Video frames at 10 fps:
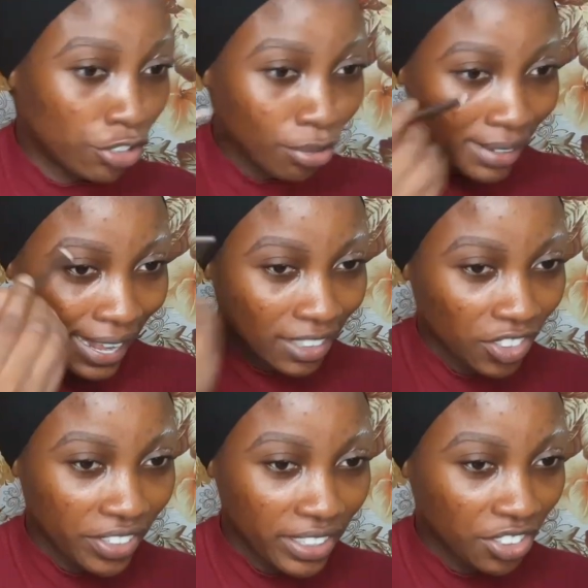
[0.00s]
two
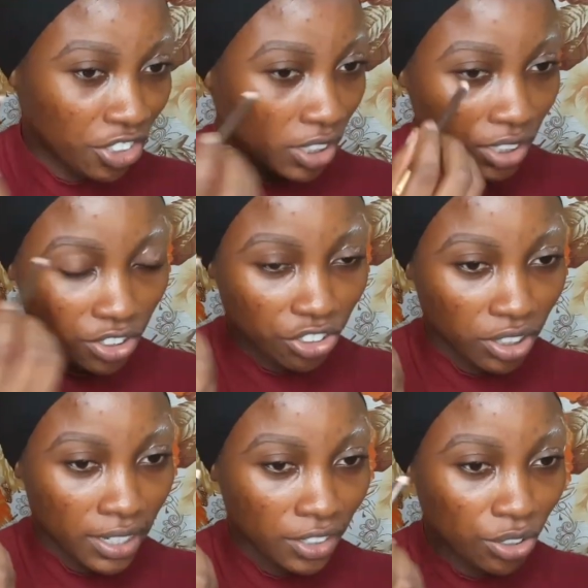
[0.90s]
lines already joining each
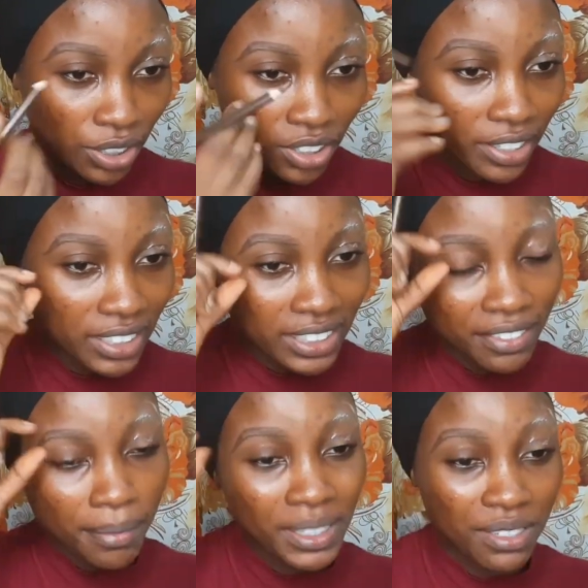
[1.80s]
other, so it's already
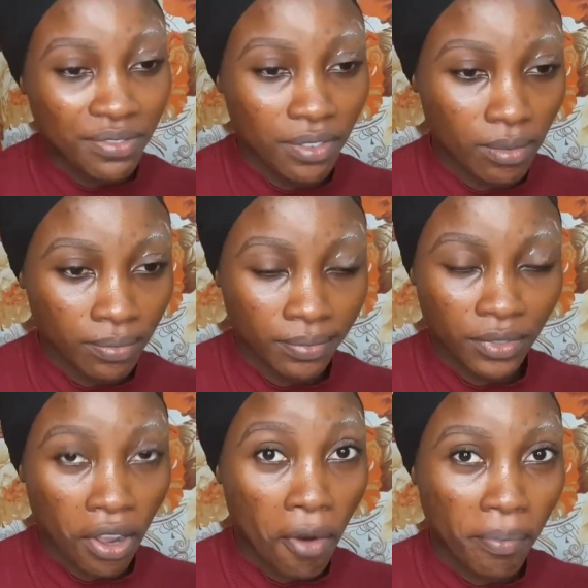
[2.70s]
giving me the form
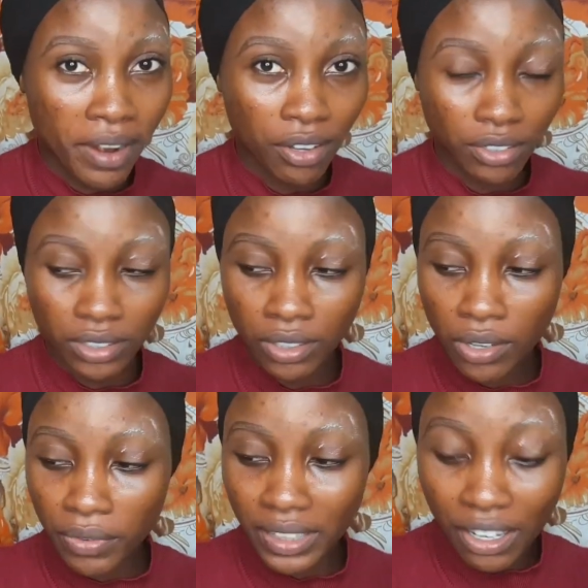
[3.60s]
of brows
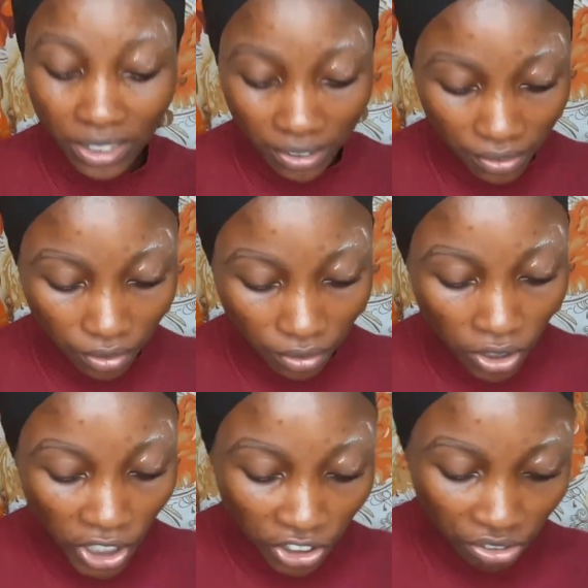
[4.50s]
without even
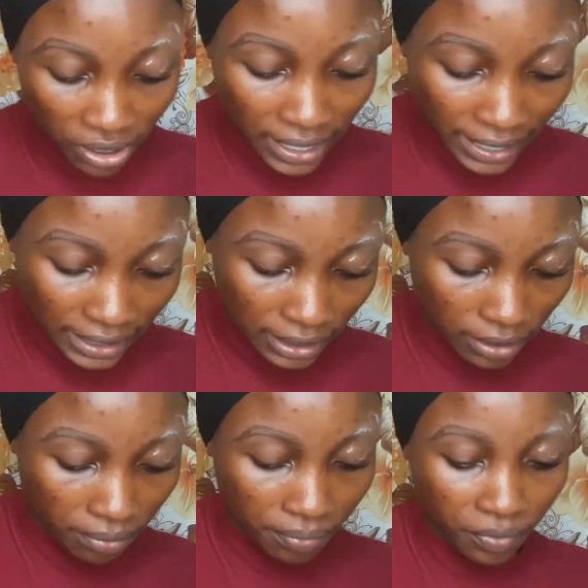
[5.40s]
doing anything.